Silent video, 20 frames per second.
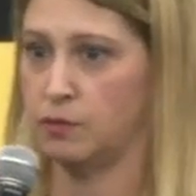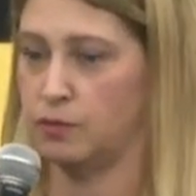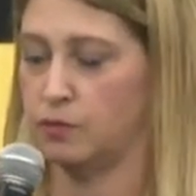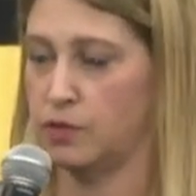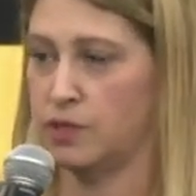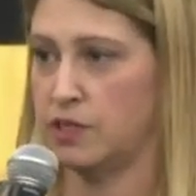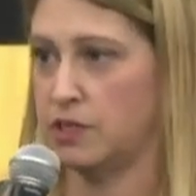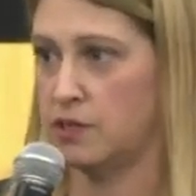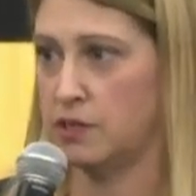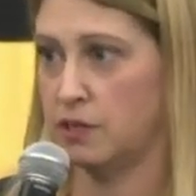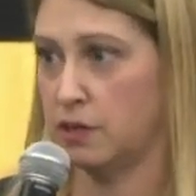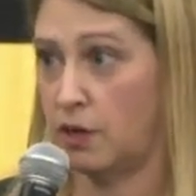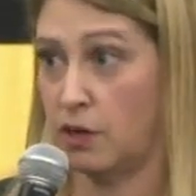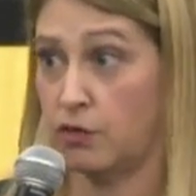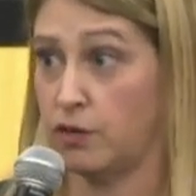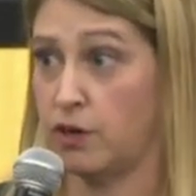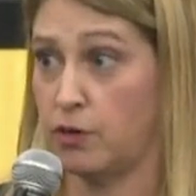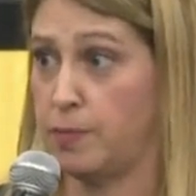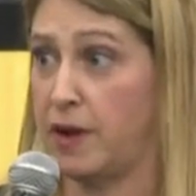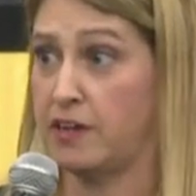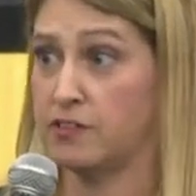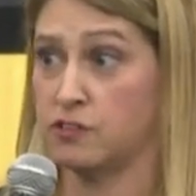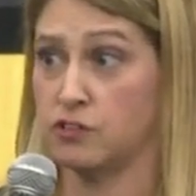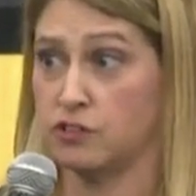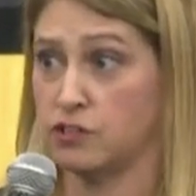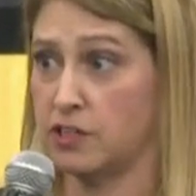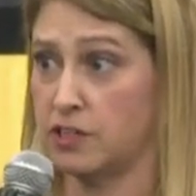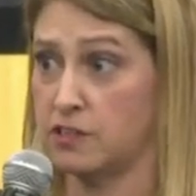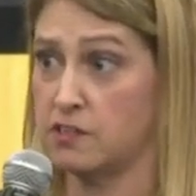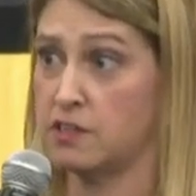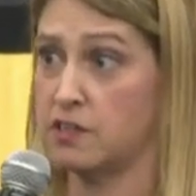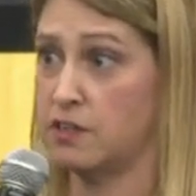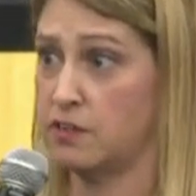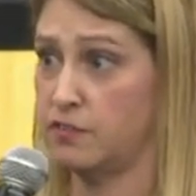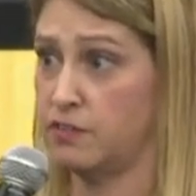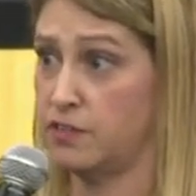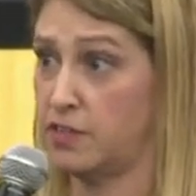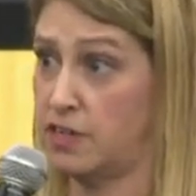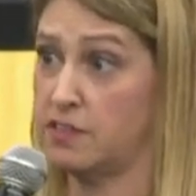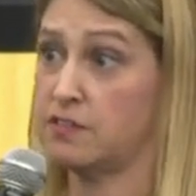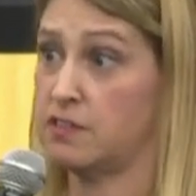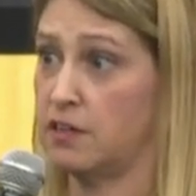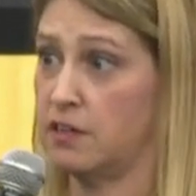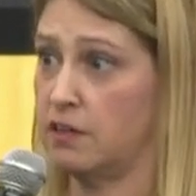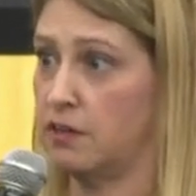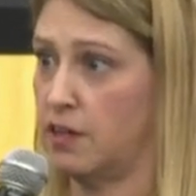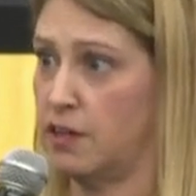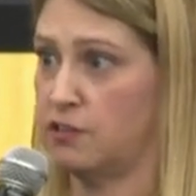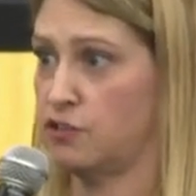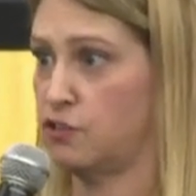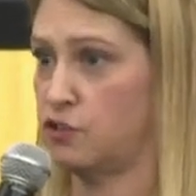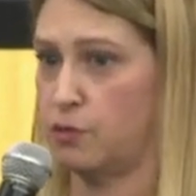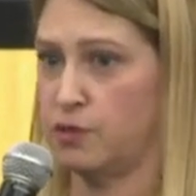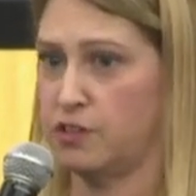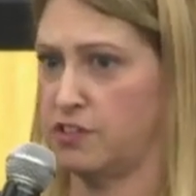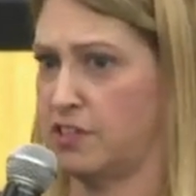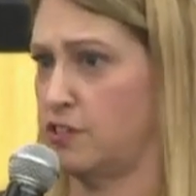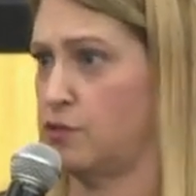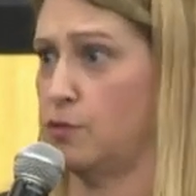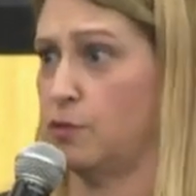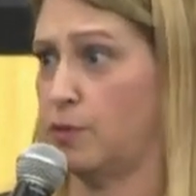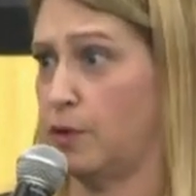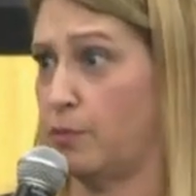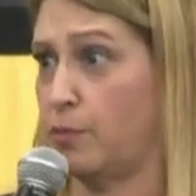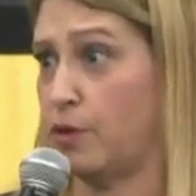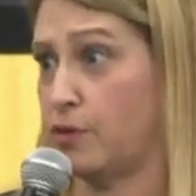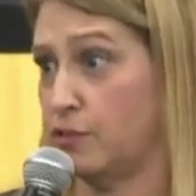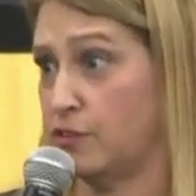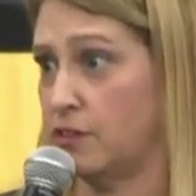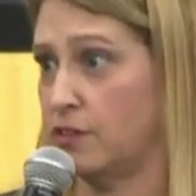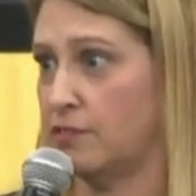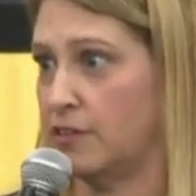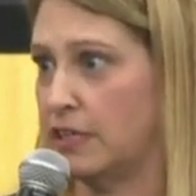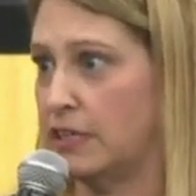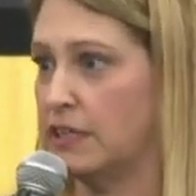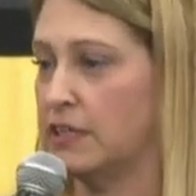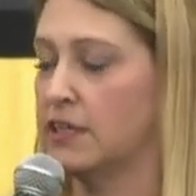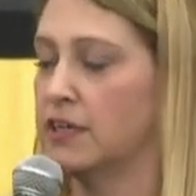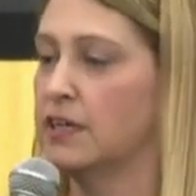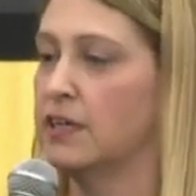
We need a greater passenger density of testing. You can't just always test with one person, right?